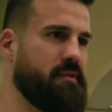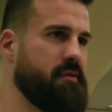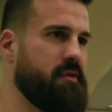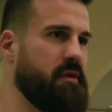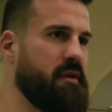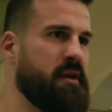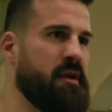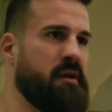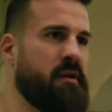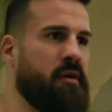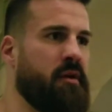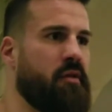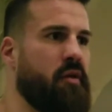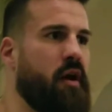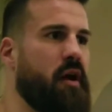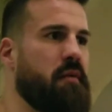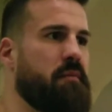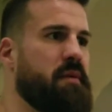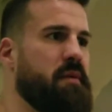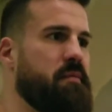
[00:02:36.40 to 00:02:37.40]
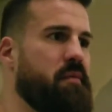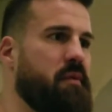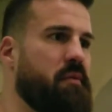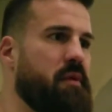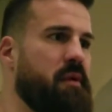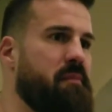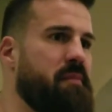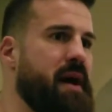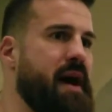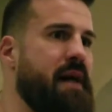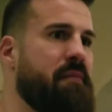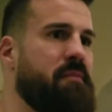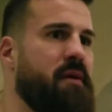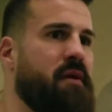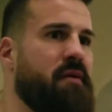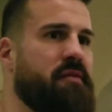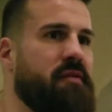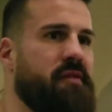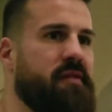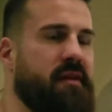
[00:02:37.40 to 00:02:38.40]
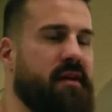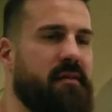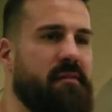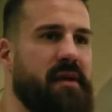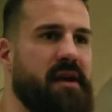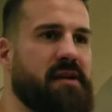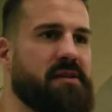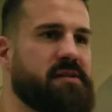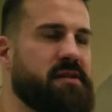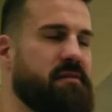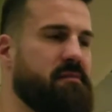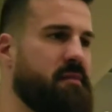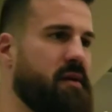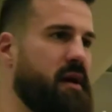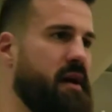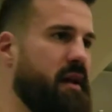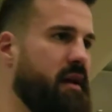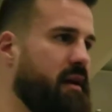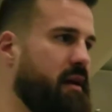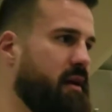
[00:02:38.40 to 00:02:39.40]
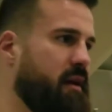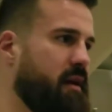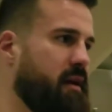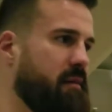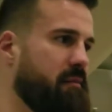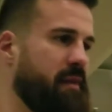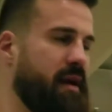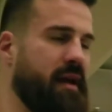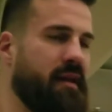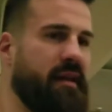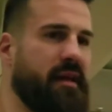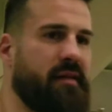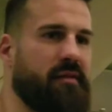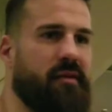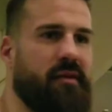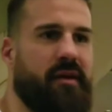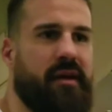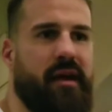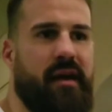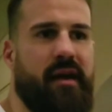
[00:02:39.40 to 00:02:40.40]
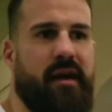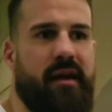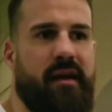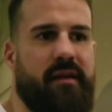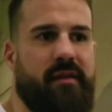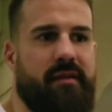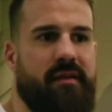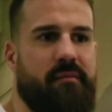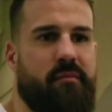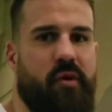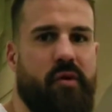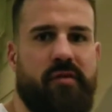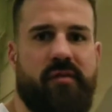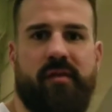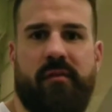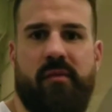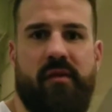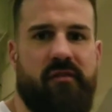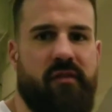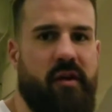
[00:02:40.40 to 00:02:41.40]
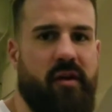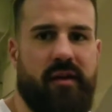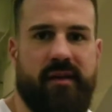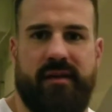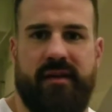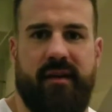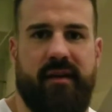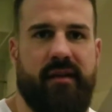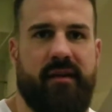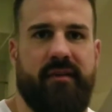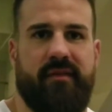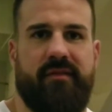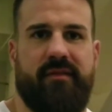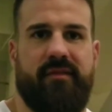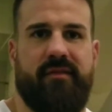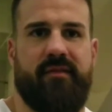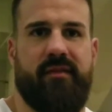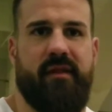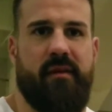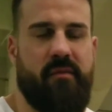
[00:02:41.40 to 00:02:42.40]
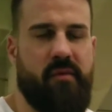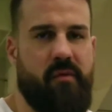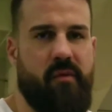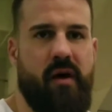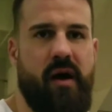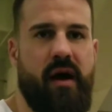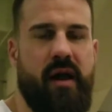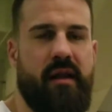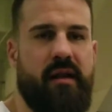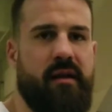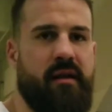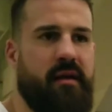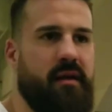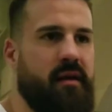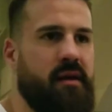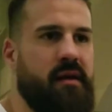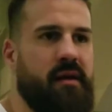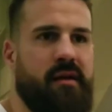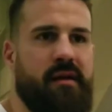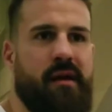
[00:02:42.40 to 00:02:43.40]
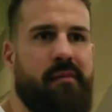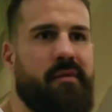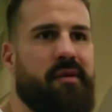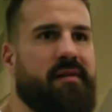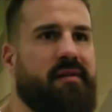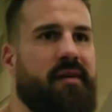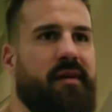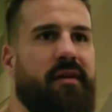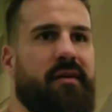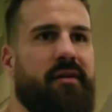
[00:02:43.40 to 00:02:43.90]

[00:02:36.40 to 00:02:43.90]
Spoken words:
you know, a lot of people were bad-mouthing the commission, but man, like, look at most of them are volunteers, number one. Number two,